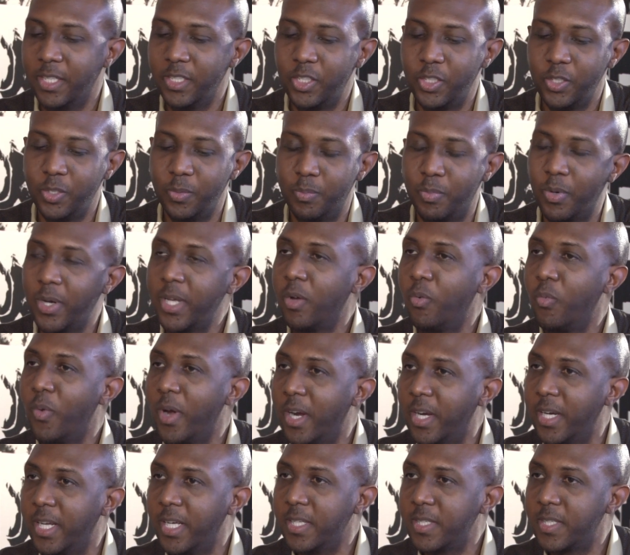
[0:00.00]
to bring
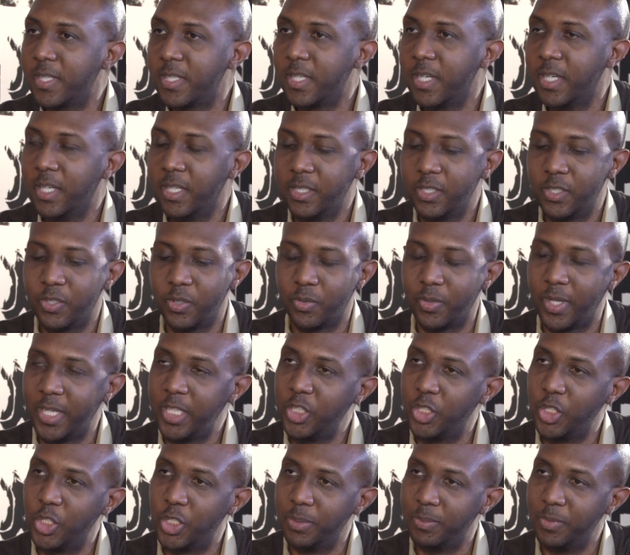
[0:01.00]
awareness to the
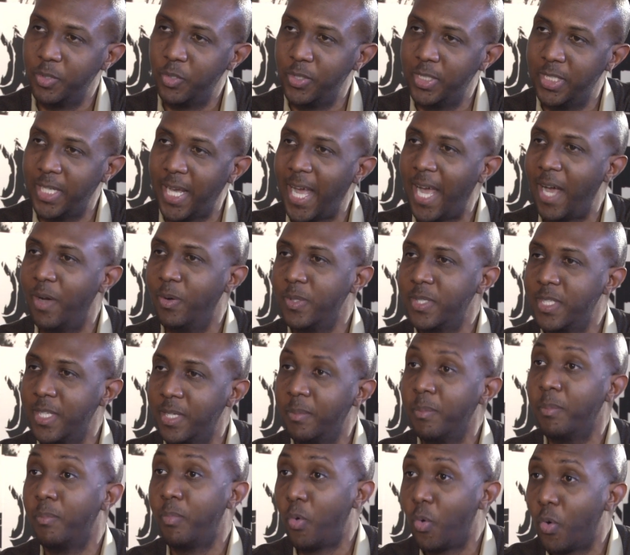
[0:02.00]
relationship between
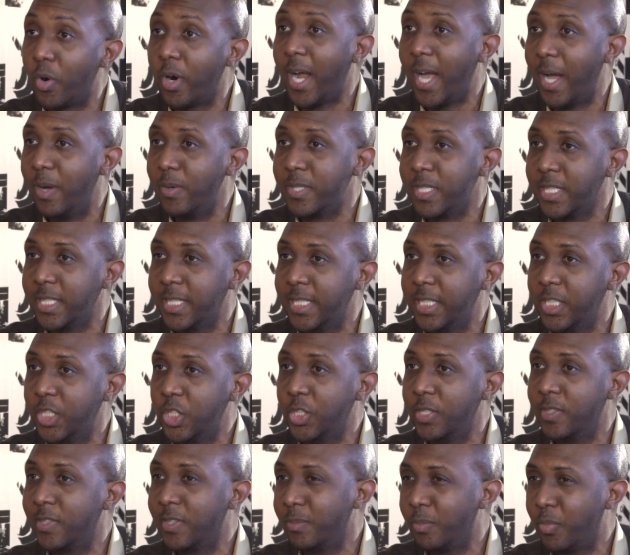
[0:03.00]
housing, poor housing
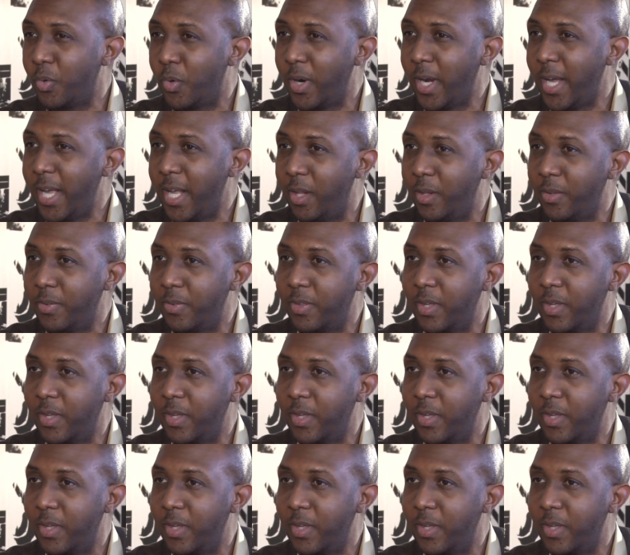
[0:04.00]
conditions, and poor health.